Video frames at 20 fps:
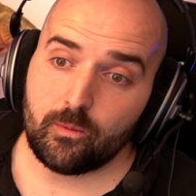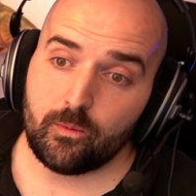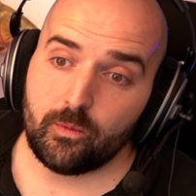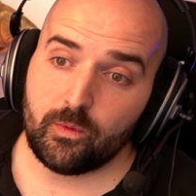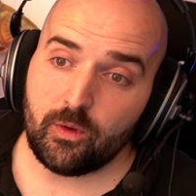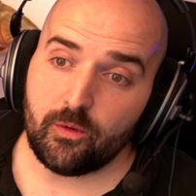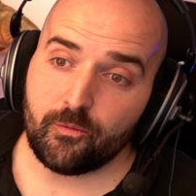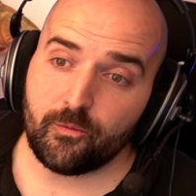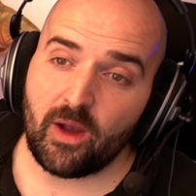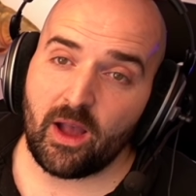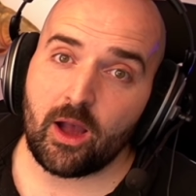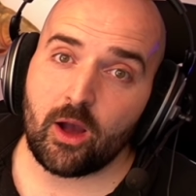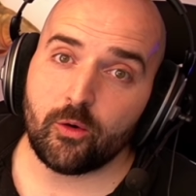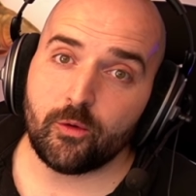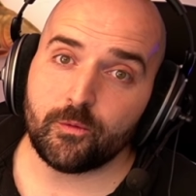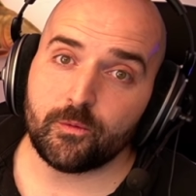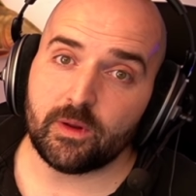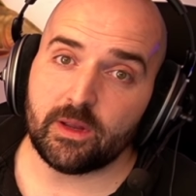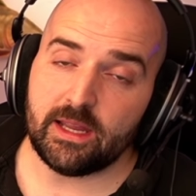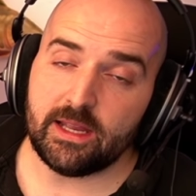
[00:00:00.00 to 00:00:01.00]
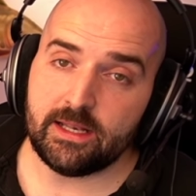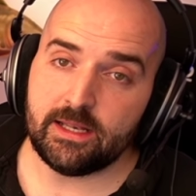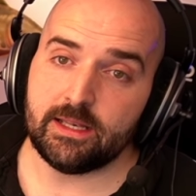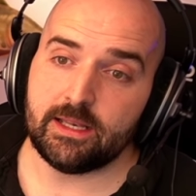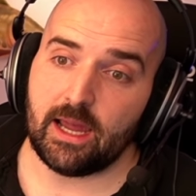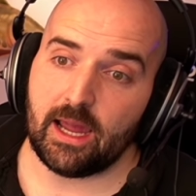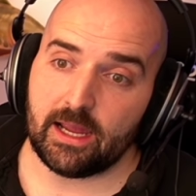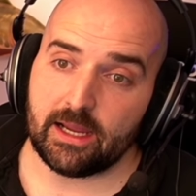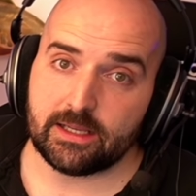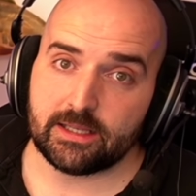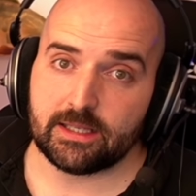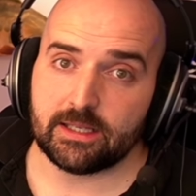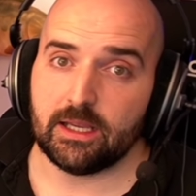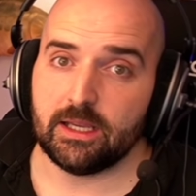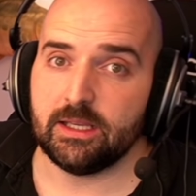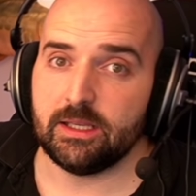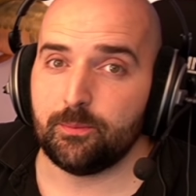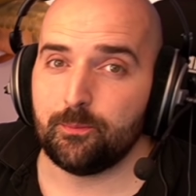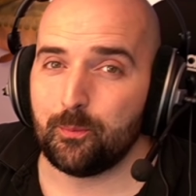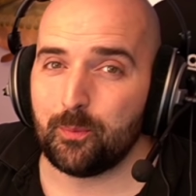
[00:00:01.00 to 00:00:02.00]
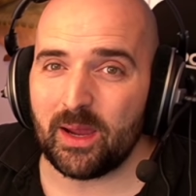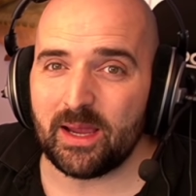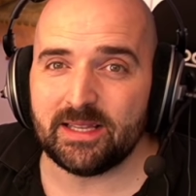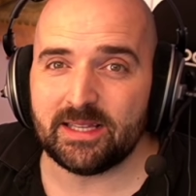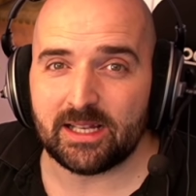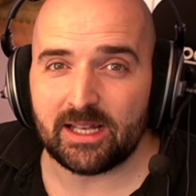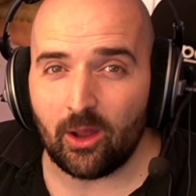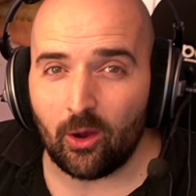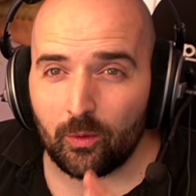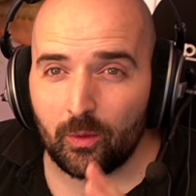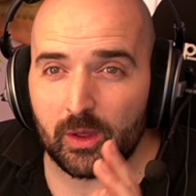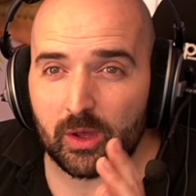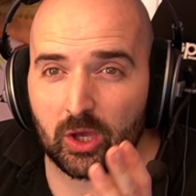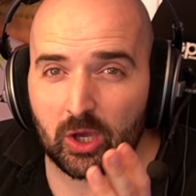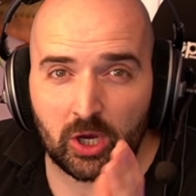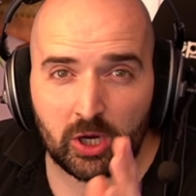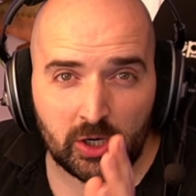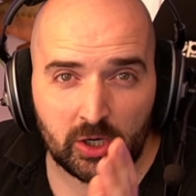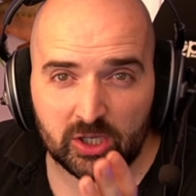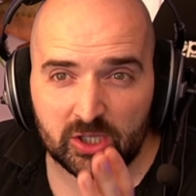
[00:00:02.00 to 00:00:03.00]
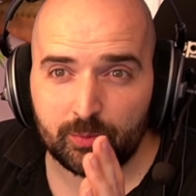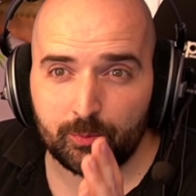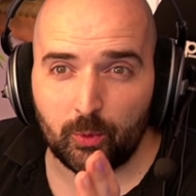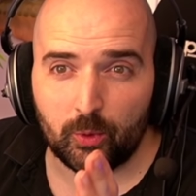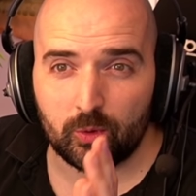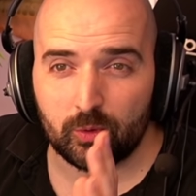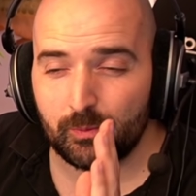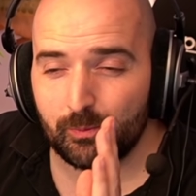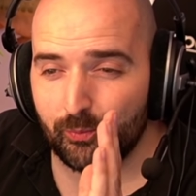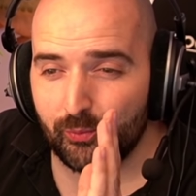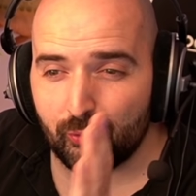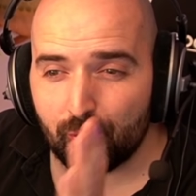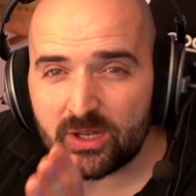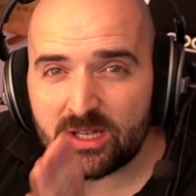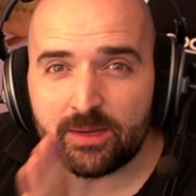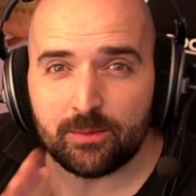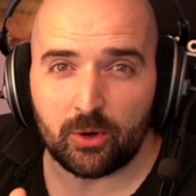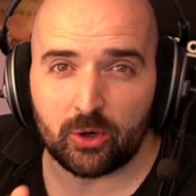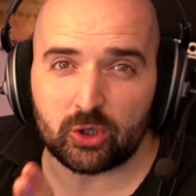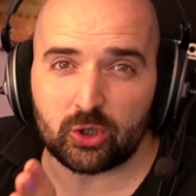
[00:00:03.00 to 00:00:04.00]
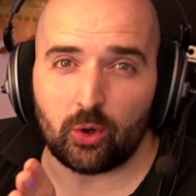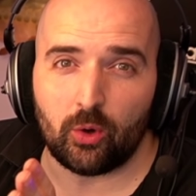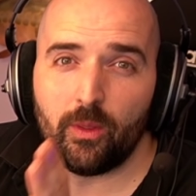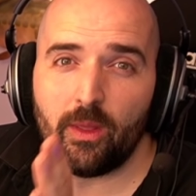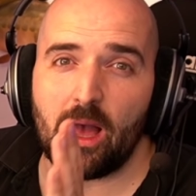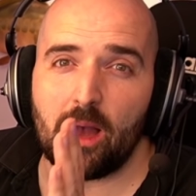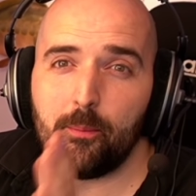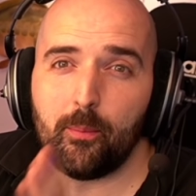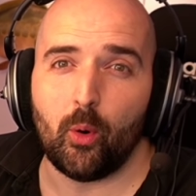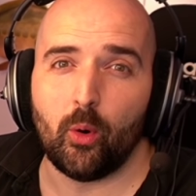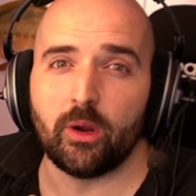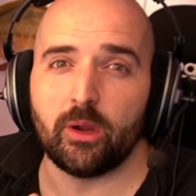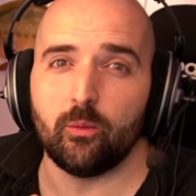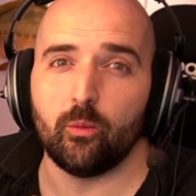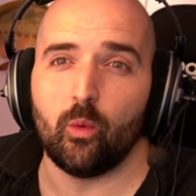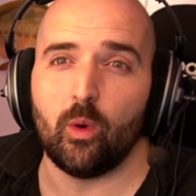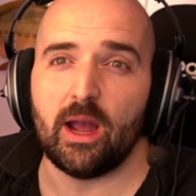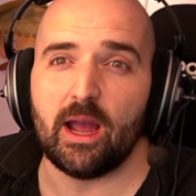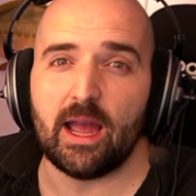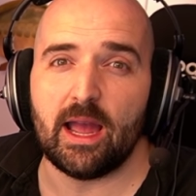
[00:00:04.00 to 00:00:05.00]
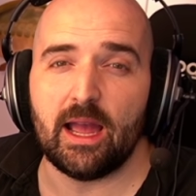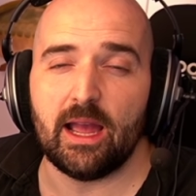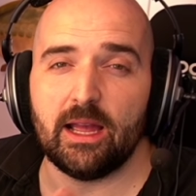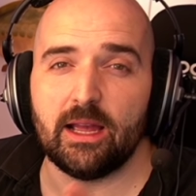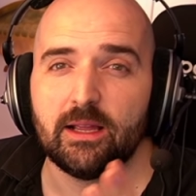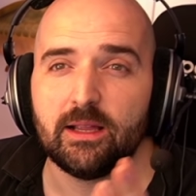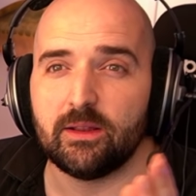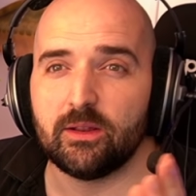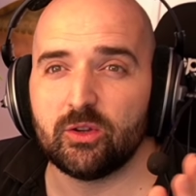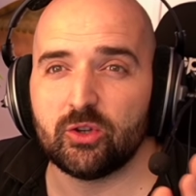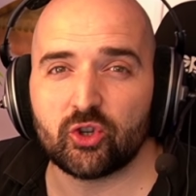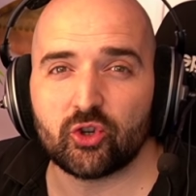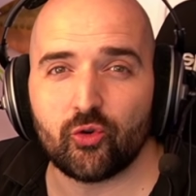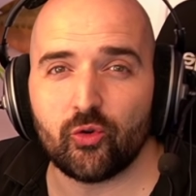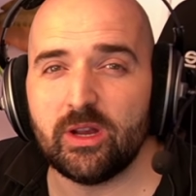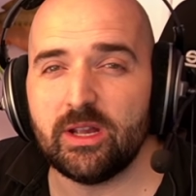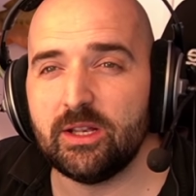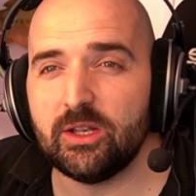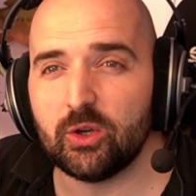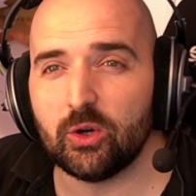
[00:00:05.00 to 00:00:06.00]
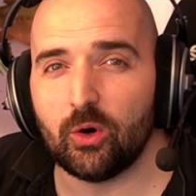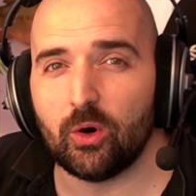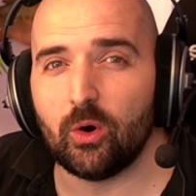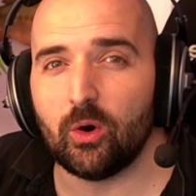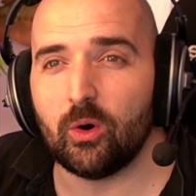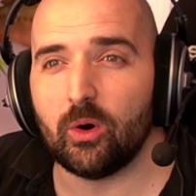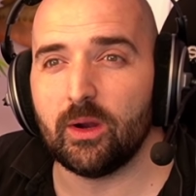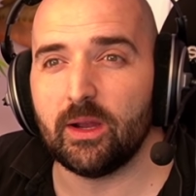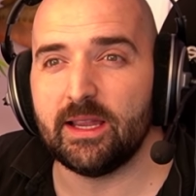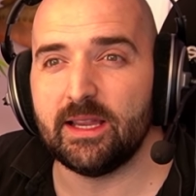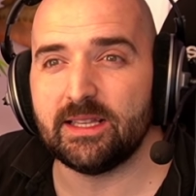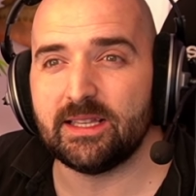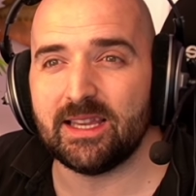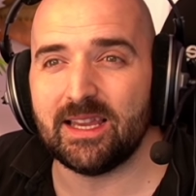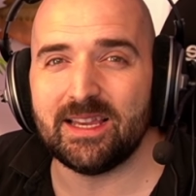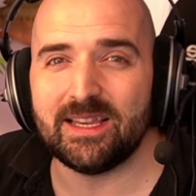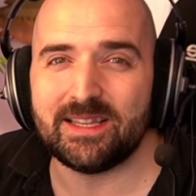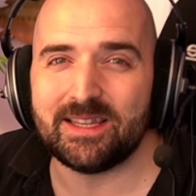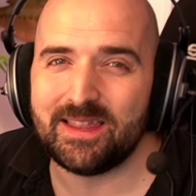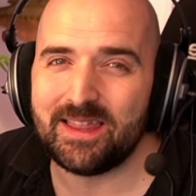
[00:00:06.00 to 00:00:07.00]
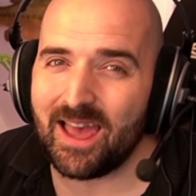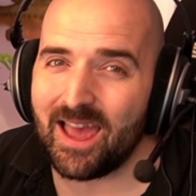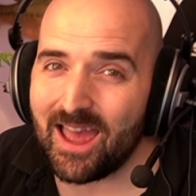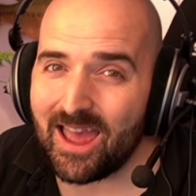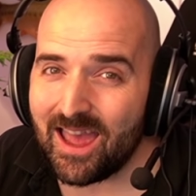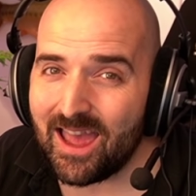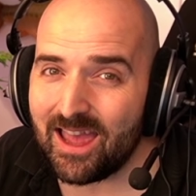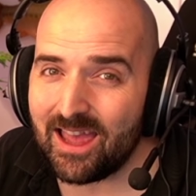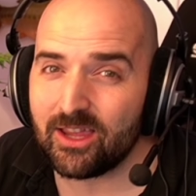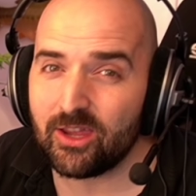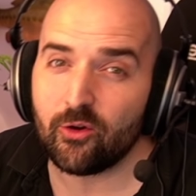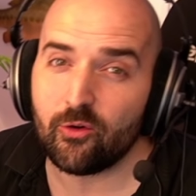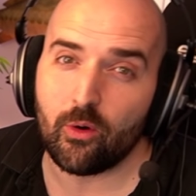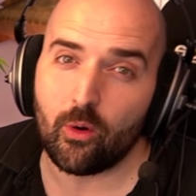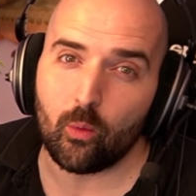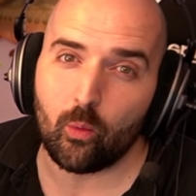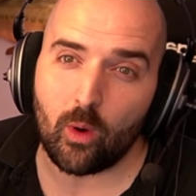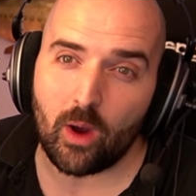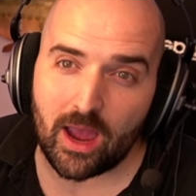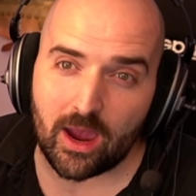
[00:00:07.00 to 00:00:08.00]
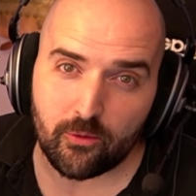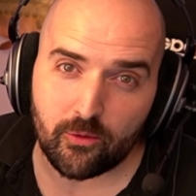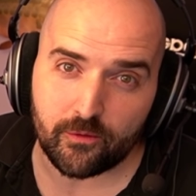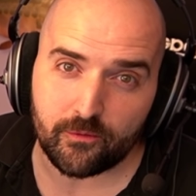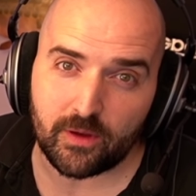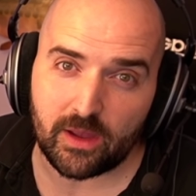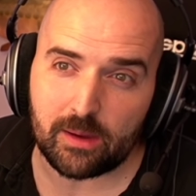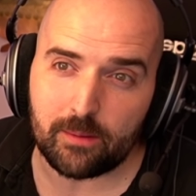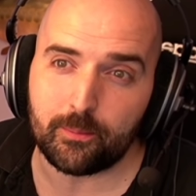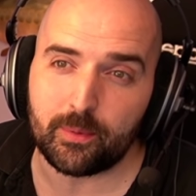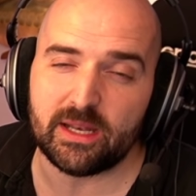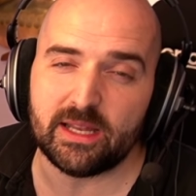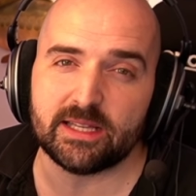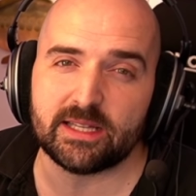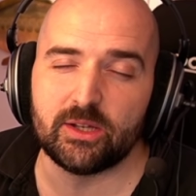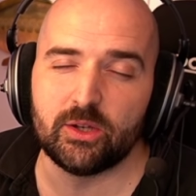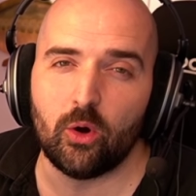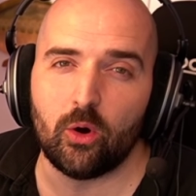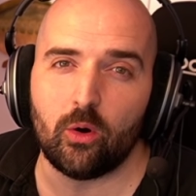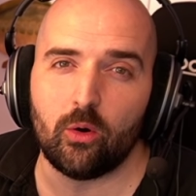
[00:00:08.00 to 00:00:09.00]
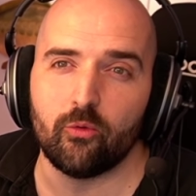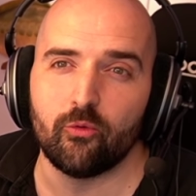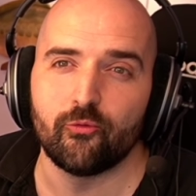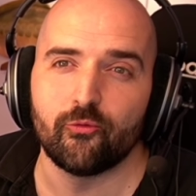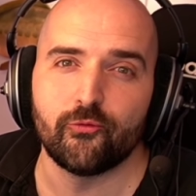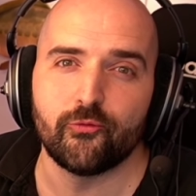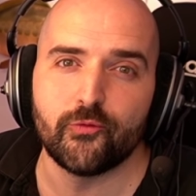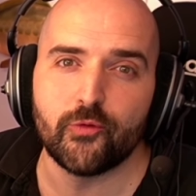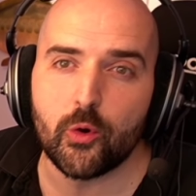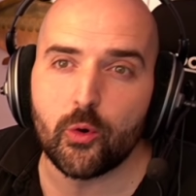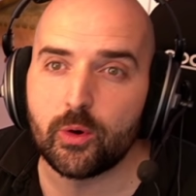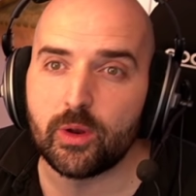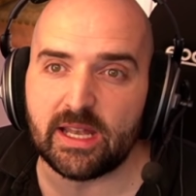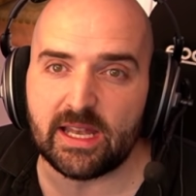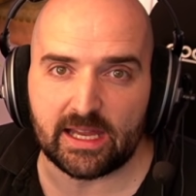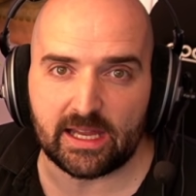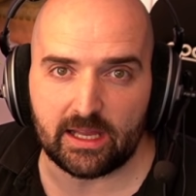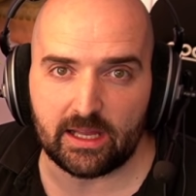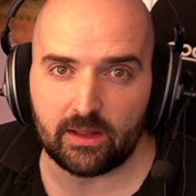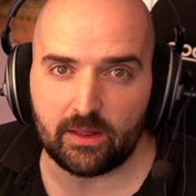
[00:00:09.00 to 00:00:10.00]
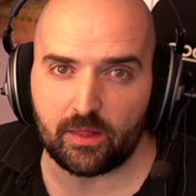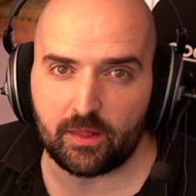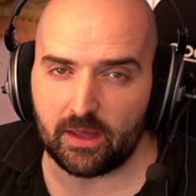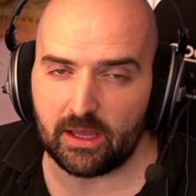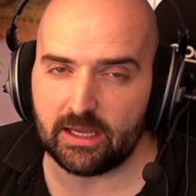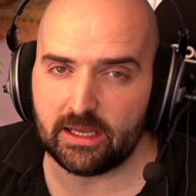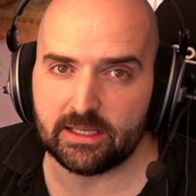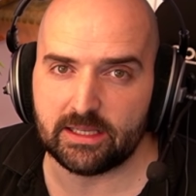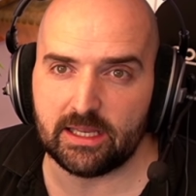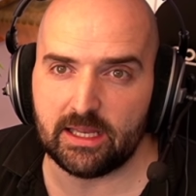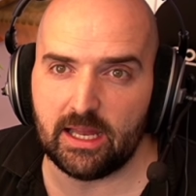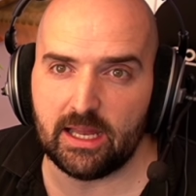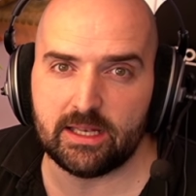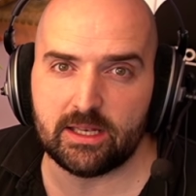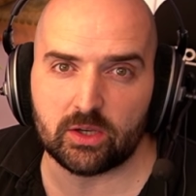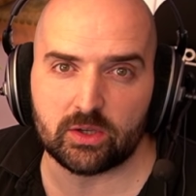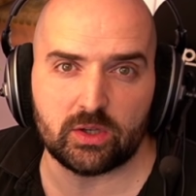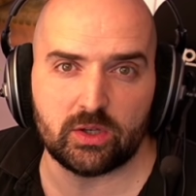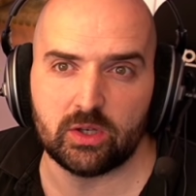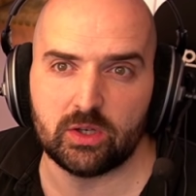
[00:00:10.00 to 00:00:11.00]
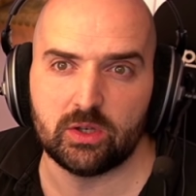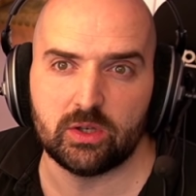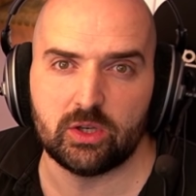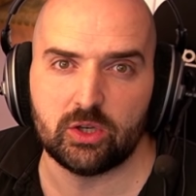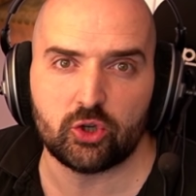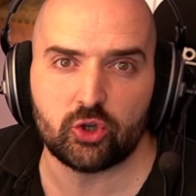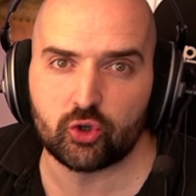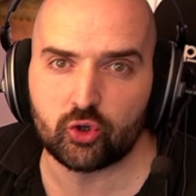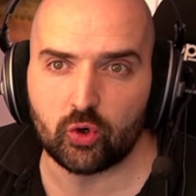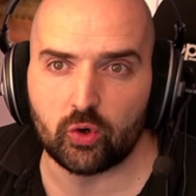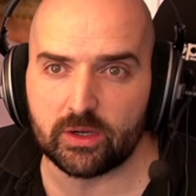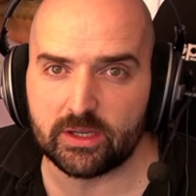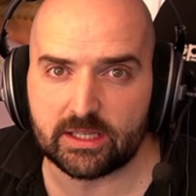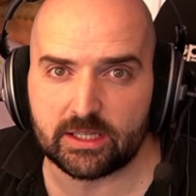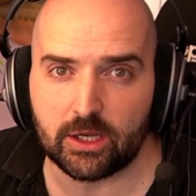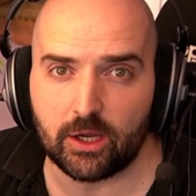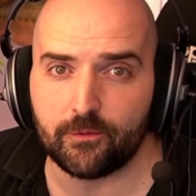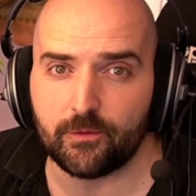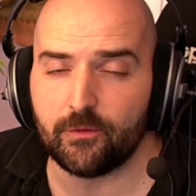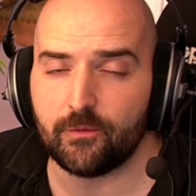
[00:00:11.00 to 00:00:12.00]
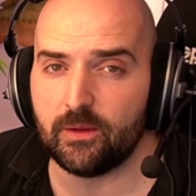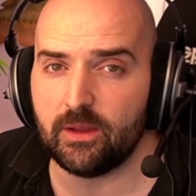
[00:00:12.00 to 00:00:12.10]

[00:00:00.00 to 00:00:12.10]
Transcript: the Valve Index is basically on the cusp, or pretty much on that point where screen door is there, you're aware of it, but it's not ruining things. It doesn't destroy stuff.